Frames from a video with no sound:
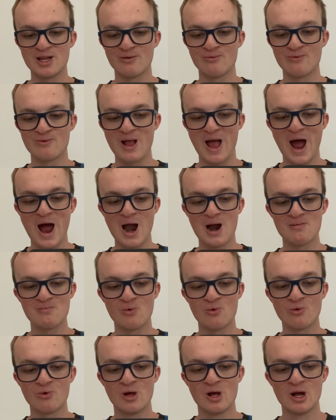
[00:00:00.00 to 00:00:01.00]
of
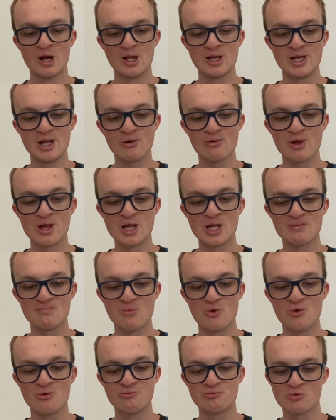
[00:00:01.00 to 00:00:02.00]
caramel, silky
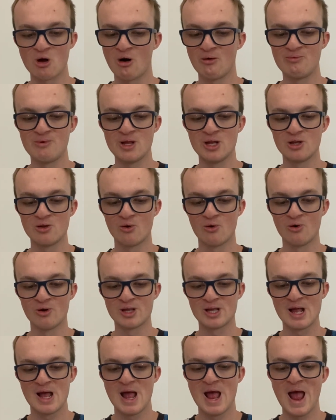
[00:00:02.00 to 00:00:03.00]
smooth toffee
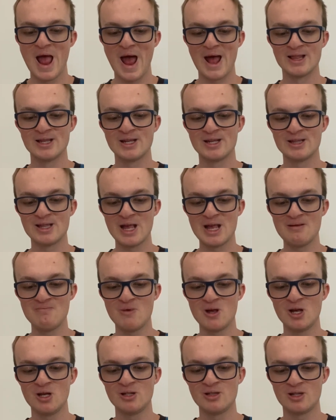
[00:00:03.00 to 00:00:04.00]
sauce, and
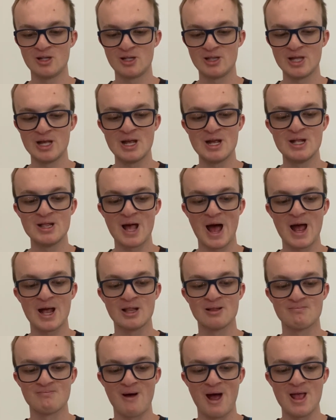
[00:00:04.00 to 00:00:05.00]
steamy sticky
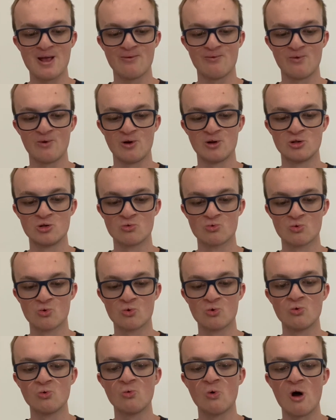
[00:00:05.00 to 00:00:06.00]
date make for a
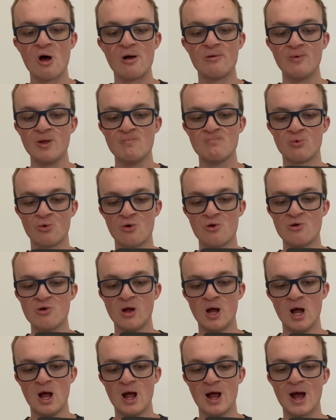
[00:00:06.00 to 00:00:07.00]
drool-worthy brew
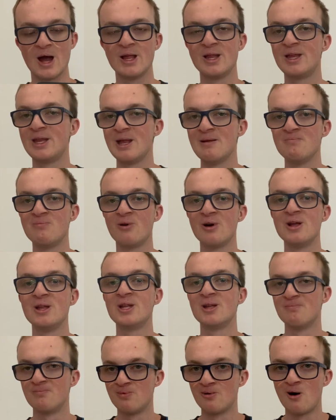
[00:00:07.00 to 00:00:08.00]
that's simply
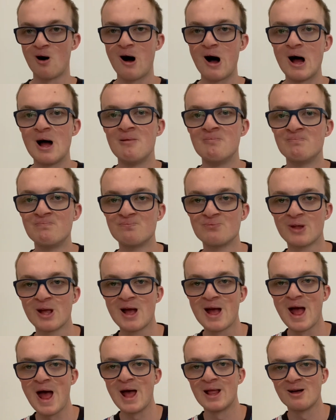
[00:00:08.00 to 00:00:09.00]
sublime.
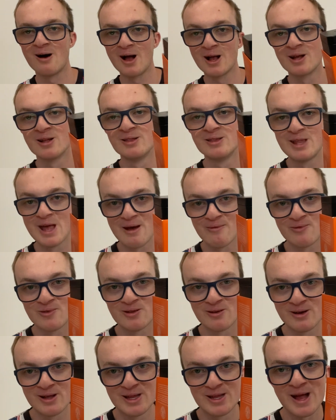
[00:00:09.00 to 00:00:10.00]
And I can
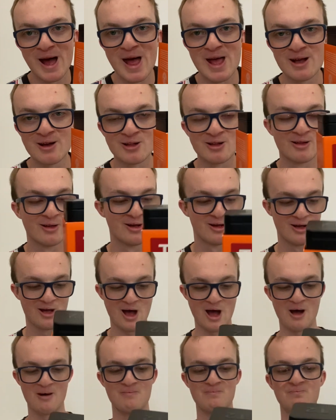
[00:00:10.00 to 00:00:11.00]
definitely say
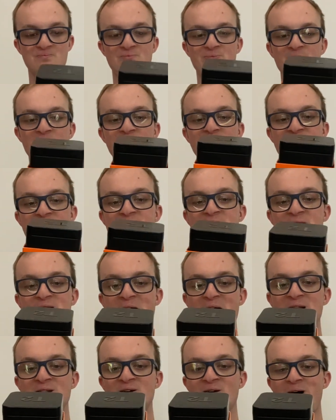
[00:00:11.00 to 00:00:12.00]
that Sticky
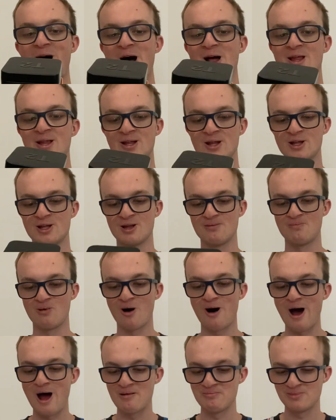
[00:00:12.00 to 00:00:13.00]
Date Delight is a
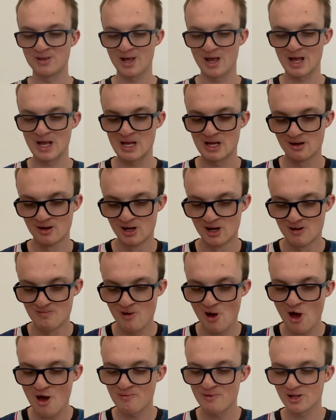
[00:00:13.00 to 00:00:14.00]
sublime tea.
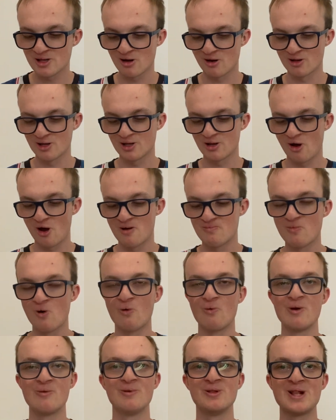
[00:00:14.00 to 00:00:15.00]
Perfect on its own or
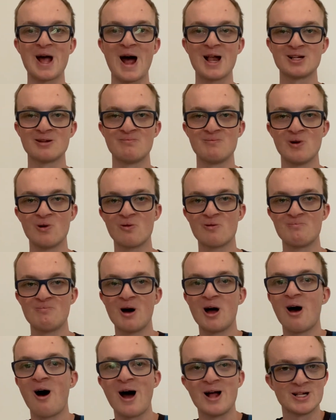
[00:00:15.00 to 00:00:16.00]
with a dash of milk,
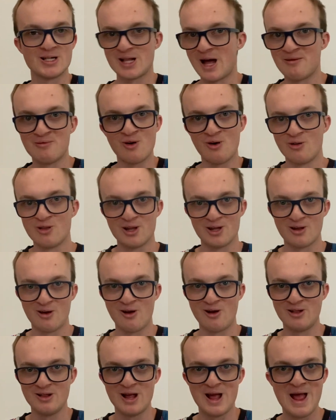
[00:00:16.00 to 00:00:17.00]
but I just have it on its
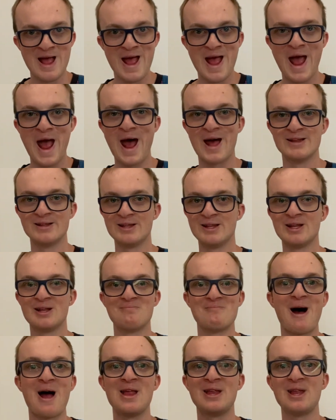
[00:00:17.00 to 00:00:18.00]
own, and it is
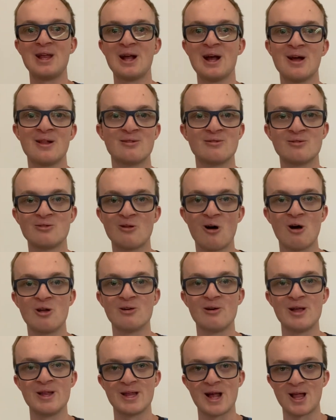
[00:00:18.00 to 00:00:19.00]
amazing and
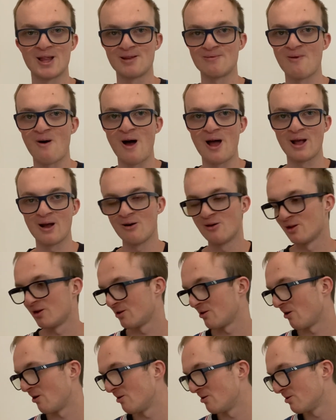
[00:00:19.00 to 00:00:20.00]
totally satisfying on
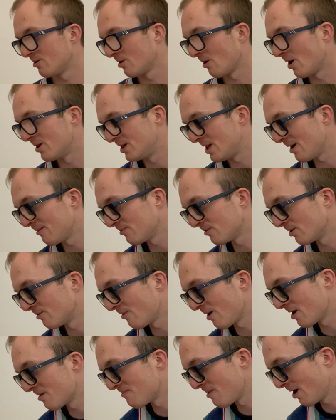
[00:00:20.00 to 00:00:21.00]
its own. So I definitely
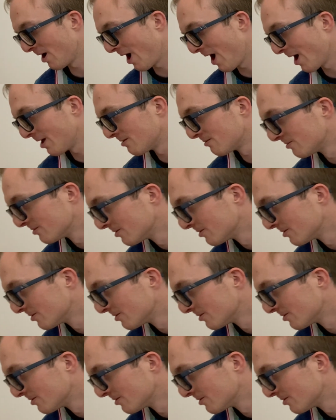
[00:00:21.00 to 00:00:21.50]
recommend that.